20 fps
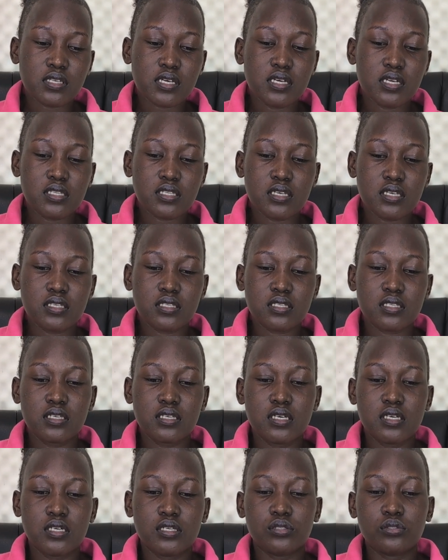cases
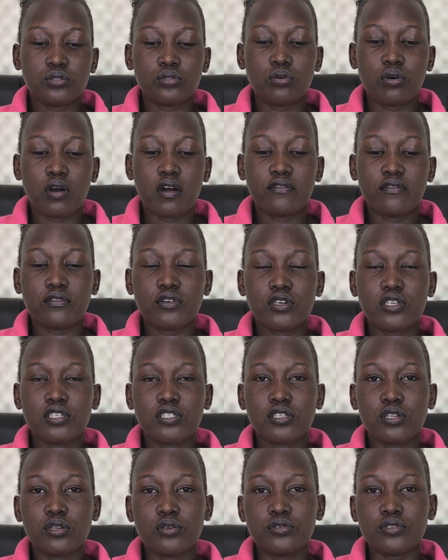to avoid
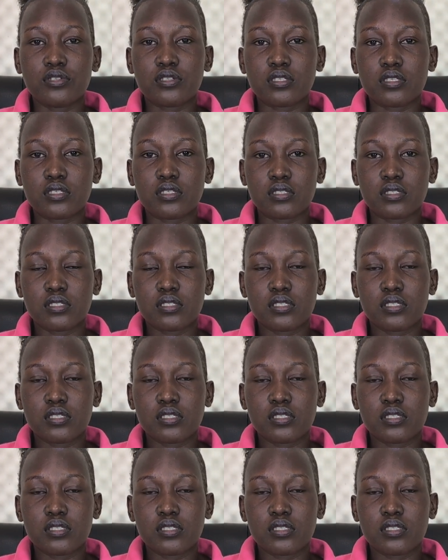losing